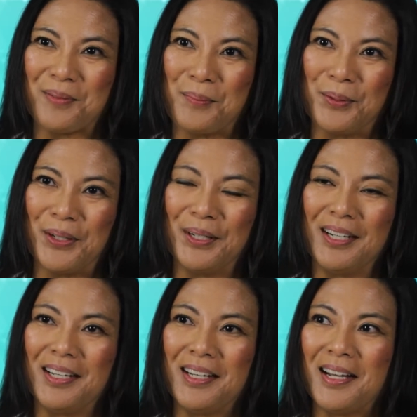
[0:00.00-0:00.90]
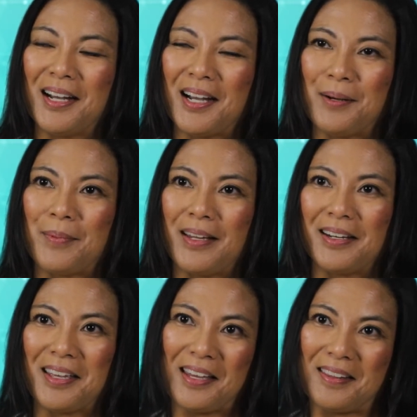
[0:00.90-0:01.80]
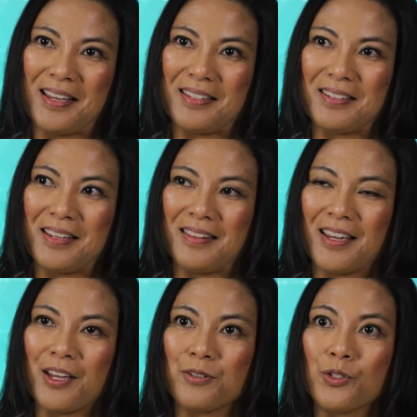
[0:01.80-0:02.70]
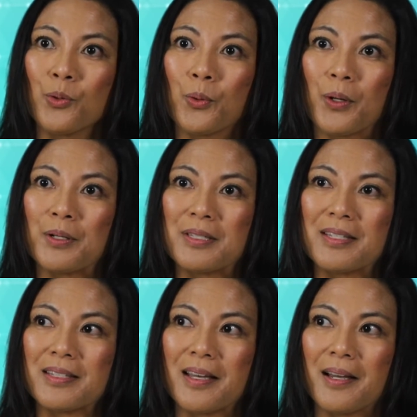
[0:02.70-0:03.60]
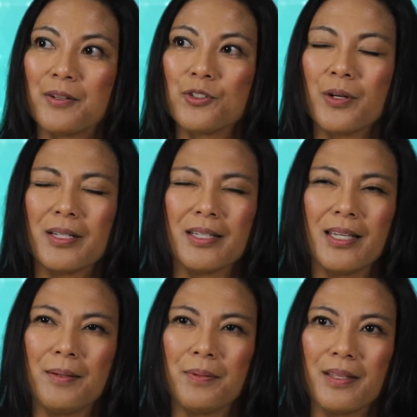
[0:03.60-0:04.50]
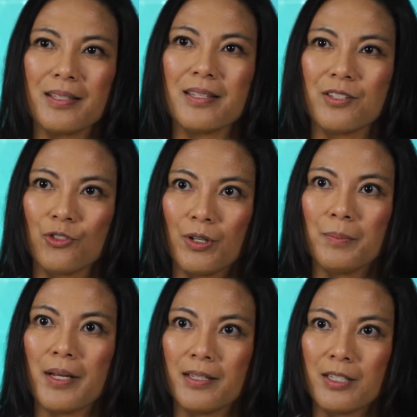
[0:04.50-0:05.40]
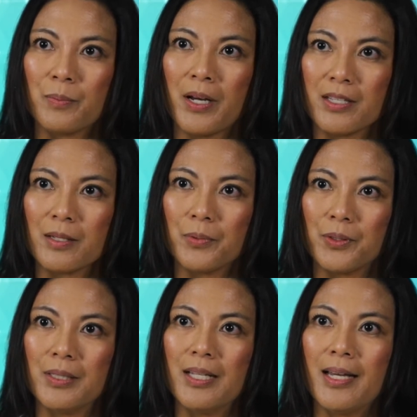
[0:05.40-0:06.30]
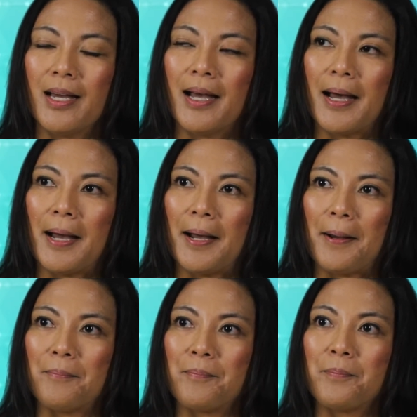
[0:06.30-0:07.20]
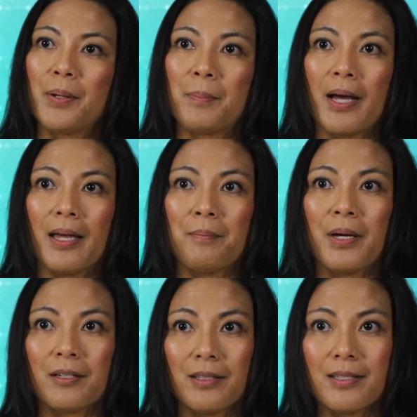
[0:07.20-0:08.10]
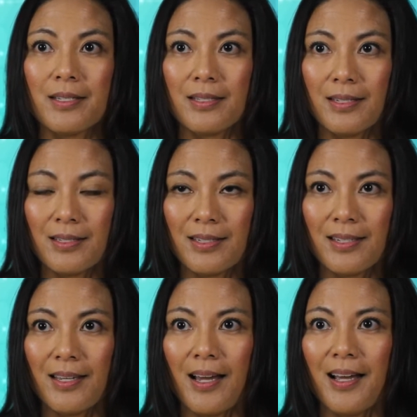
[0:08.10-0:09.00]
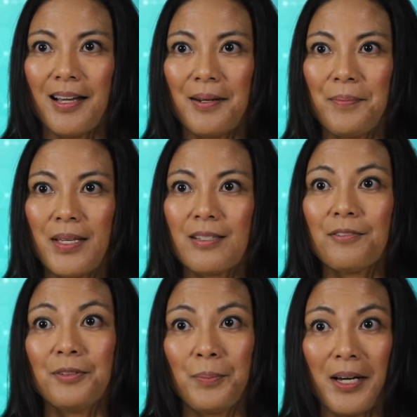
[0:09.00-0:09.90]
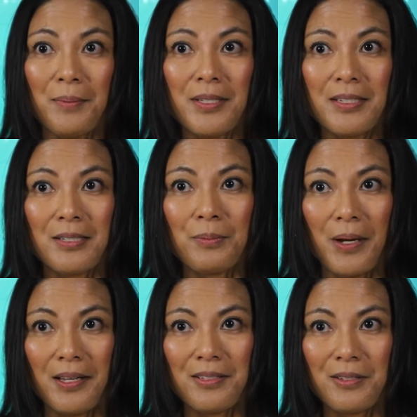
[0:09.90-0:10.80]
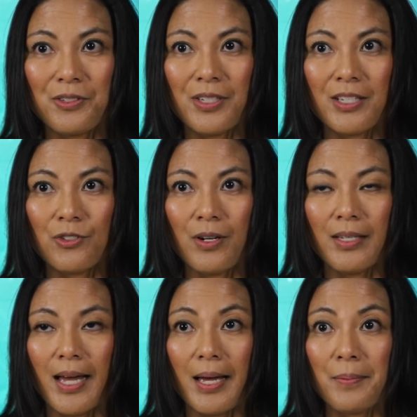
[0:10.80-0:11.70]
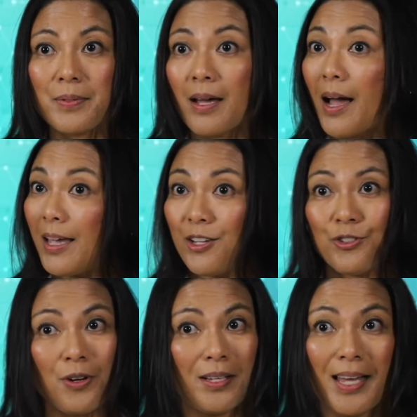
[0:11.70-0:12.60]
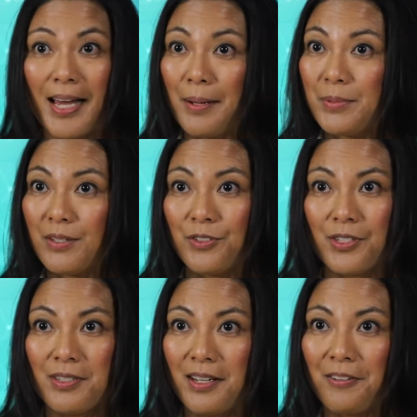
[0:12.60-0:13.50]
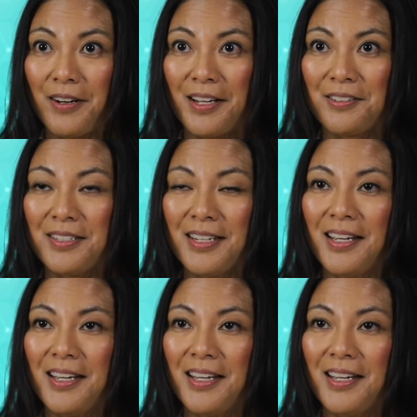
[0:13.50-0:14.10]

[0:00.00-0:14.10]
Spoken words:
member, and again, that goes towards trying to keep things as streamlined as possible. But my medical assistant is a phlebotomist as well, so she can draw labs. I can draw labs if she's not around.